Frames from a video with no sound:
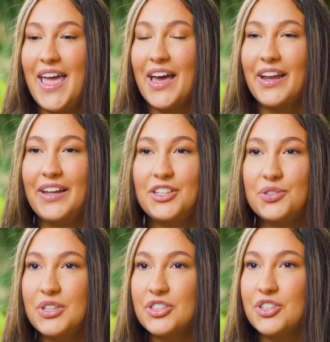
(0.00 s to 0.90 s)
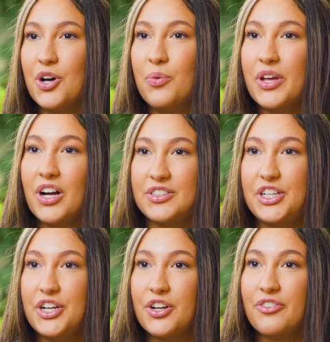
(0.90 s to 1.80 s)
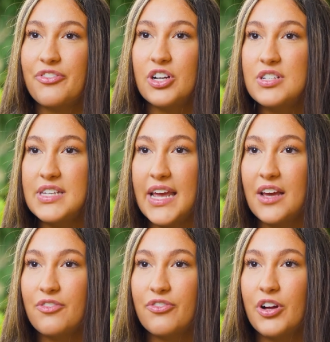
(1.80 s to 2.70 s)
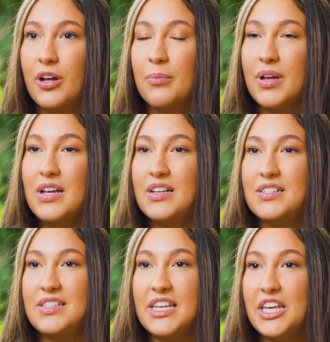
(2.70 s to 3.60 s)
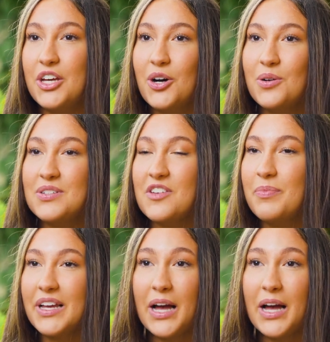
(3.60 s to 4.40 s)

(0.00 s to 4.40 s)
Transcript: And in doing so, we got to hear firsthand from CEOs of big